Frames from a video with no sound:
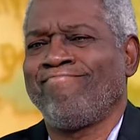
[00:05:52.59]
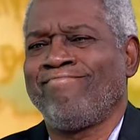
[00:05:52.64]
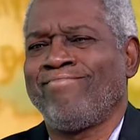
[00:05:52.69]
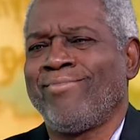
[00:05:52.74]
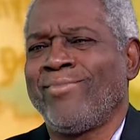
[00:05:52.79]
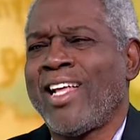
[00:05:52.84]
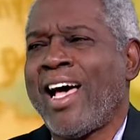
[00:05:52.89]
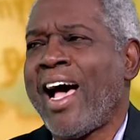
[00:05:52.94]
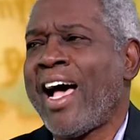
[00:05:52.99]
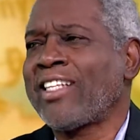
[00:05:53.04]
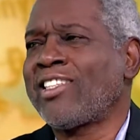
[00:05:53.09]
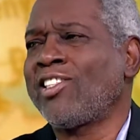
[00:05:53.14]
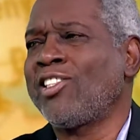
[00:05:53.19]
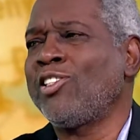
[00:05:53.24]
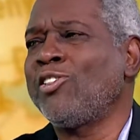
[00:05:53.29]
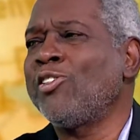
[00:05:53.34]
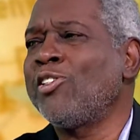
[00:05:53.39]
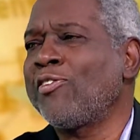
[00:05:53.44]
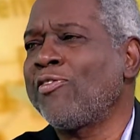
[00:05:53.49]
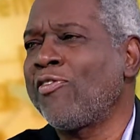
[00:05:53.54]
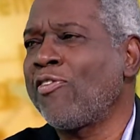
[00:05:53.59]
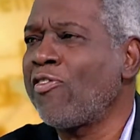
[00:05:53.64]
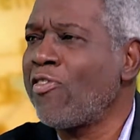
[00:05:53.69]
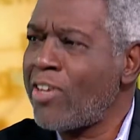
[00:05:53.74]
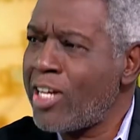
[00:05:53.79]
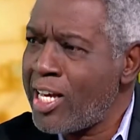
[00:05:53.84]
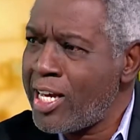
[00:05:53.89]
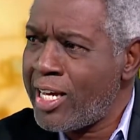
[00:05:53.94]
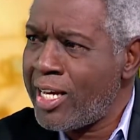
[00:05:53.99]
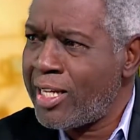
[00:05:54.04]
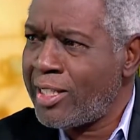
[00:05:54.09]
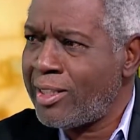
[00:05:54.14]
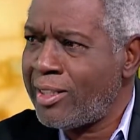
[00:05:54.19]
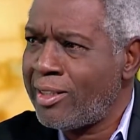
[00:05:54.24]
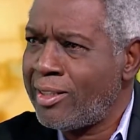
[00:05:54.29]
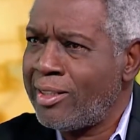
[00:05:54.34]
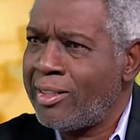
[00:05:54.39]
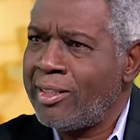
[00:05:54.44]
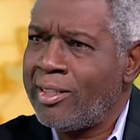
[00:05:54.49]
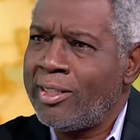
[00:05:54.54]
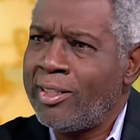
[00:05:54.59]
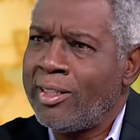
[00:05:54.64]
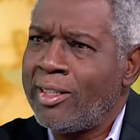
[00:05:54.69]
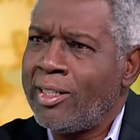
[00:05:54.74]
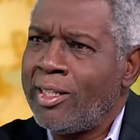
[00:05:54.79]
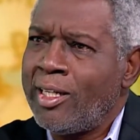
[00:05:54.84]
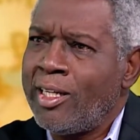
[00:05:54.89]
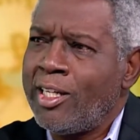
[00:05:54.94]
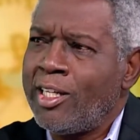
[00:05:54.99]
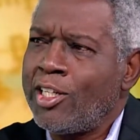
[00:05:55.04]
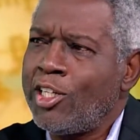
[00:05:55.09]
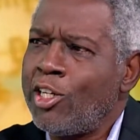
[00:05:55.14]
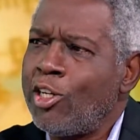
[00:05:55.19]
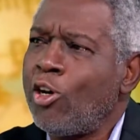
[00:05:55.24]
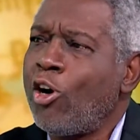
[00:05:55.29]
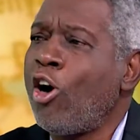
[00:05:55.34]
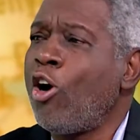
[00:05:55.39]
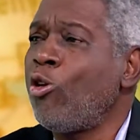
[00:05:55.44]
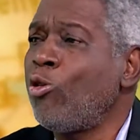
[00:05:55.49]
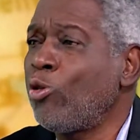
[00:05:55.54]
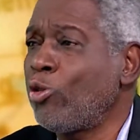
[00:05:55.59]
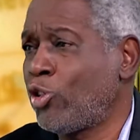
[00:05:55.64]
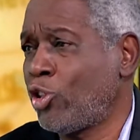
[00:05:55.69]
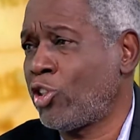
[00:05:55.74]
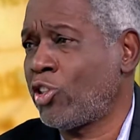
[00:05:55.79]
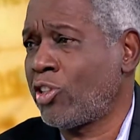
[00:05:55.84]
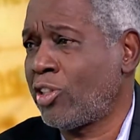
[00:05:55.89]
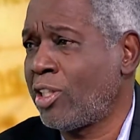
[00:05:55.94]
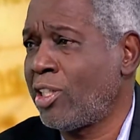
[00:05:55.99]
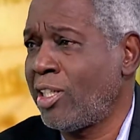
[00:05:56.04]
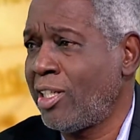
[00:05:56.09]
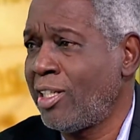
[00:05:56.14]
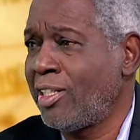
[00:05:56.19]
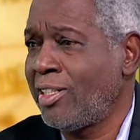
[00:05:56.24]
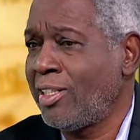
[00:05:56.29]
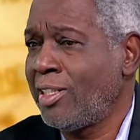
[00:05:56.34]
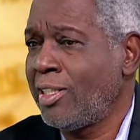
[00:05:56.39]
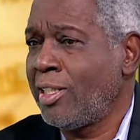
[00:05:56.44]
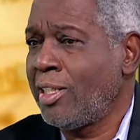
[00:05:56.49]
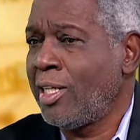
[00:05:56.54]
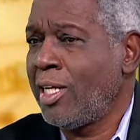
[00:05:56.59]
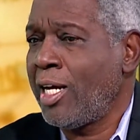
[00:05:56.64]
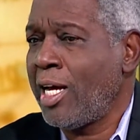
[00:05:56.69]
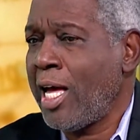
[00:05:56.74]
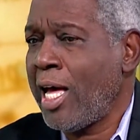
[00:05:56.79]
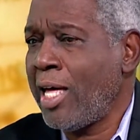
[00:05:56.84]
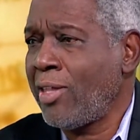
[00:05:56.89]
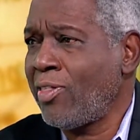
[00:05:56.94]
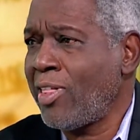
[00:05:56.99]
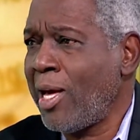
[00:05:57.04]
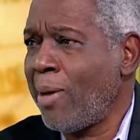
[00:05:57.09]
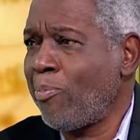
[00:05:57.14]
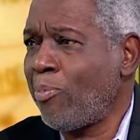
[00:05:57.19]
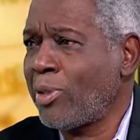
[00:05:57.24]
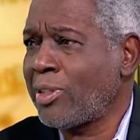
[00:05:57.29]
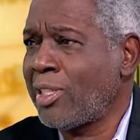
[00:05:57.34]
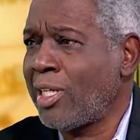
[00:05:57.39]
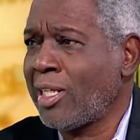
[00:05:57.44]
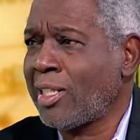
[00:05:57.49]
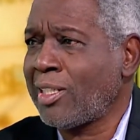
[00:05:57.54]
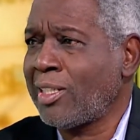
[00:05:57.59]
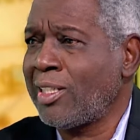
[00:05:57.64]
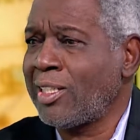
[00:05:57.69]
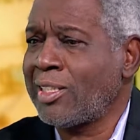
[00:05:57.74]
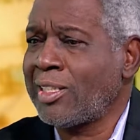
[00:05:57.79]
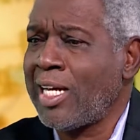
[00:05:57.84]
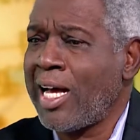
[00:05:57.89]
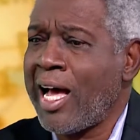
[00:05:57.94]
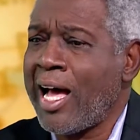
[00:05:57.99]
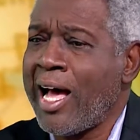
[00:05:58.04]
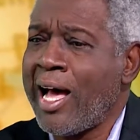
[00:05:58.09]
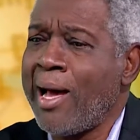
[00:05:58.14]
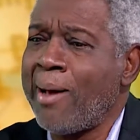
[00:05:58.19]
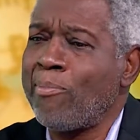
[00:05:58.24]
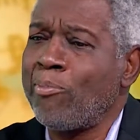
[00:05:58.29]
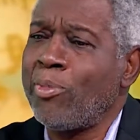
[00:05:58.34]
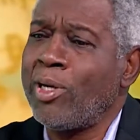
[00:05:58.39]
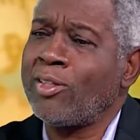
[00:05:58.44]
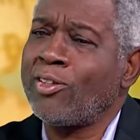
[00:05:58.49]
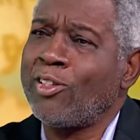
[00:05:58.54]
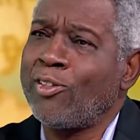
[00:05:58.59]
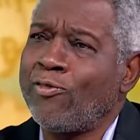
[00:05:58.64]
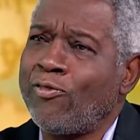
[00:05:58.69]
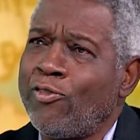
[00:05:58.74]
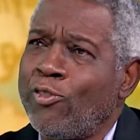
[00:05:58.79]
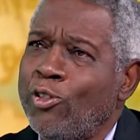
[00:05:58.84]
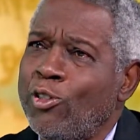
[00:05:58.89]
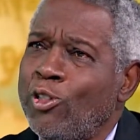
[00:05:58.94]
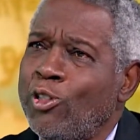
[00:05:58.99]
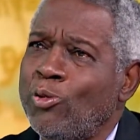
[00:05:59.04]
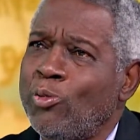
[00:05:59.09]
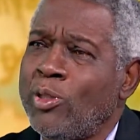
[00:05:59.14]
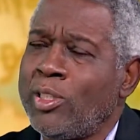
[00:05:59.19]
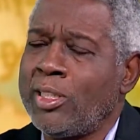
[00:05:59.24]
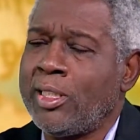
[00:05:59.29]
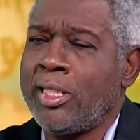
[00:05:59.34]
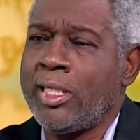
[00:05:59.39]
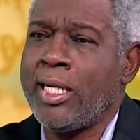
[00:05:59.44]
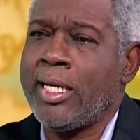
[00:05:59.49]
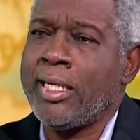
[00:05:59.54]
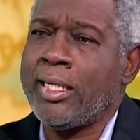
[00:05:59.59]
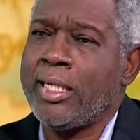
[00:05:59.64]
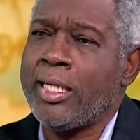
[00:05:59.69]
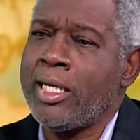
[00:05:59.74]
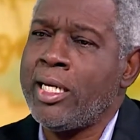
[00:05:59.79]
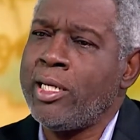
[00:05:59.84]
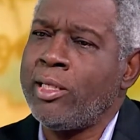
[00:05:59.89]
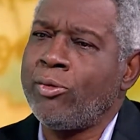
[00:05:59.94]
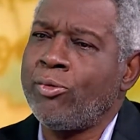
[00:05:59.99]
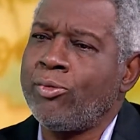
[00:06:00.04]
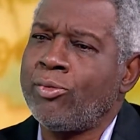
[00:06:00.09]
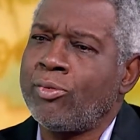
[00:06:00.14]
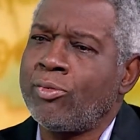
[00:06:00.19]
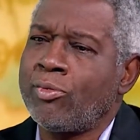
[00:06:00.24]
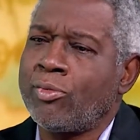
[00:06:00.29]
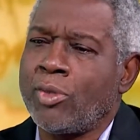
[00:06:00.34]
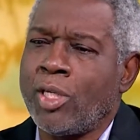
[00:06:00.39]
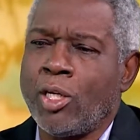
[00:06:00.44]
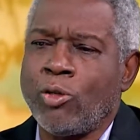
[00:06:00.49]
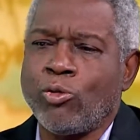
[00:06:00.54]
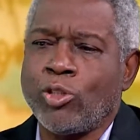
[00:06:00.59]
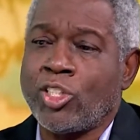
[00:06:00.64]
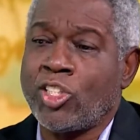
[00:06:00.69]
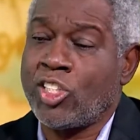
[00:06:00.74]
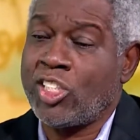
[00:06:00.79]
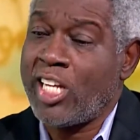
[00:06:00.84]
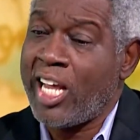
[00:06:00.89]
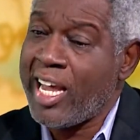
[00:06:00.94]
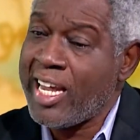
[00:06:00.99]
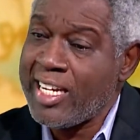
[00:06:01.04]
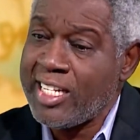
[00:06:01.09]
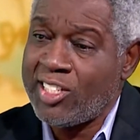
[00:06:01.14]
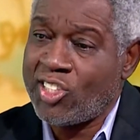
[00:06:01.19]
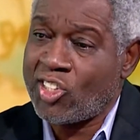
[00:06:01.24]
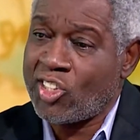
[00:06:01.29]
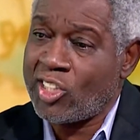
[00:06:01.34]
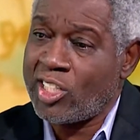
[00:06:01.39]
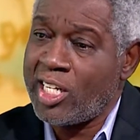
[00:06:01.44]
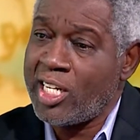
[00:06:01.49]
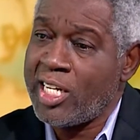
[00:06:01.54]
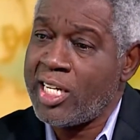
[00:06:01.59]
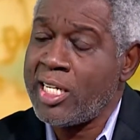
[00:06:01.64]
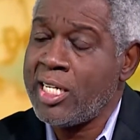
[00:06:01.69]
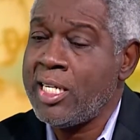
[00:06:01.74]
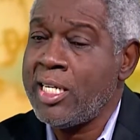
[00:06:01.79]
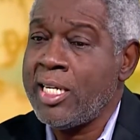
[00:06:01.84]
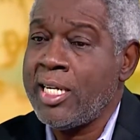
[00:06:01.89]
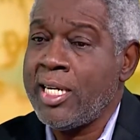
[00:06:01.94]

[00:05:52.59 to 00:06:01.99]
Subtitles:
not to offend your host at that particular time, but the food we did eat, it was tasty.